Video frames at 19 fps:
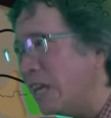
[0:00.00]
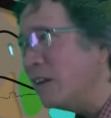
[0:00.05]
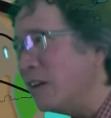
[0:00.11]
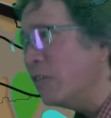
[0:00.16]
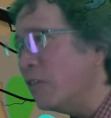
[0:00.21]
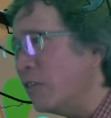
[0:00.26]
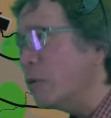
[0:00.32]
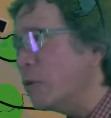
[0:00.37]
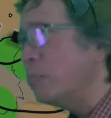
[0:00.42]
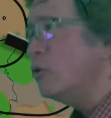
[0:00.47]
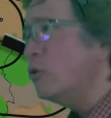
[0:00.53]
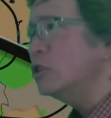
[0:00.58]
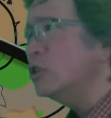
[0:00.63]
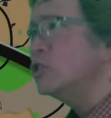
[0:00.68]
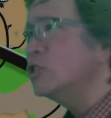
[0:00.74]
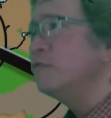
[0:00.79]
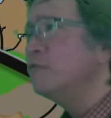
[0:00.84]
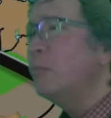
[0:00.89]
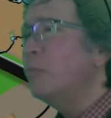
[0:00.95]
another
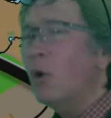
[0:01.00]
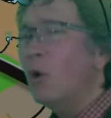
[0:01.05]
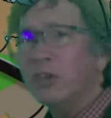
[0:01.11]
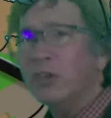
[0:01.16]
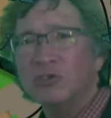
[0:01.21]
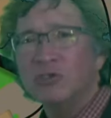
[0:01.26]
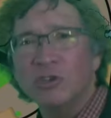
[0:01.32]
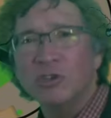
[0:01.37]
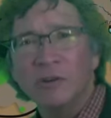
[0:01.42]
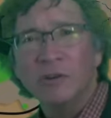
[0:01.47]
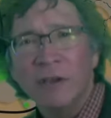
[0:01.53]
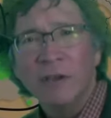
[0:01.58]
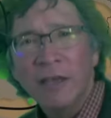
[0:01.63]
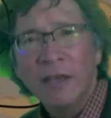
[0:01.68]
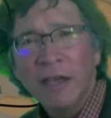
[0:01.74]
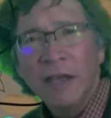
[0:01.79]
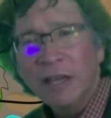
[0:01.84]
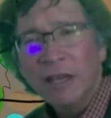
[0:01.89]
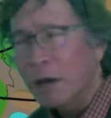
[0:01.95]
push of moisture
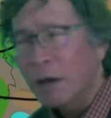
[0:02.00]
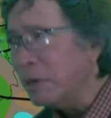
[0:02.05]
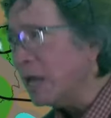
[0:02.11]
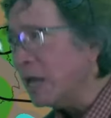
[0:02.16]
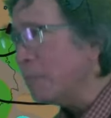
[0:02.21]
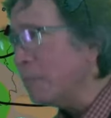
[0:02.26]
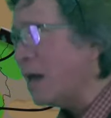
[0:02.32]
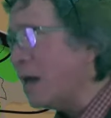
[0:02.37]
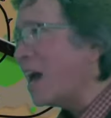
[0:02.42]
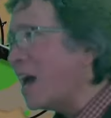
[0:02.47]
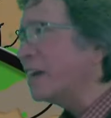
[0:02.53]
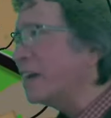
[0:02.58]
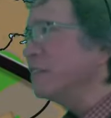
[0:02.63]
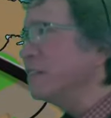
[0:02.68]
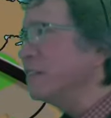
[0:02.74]
coming up out of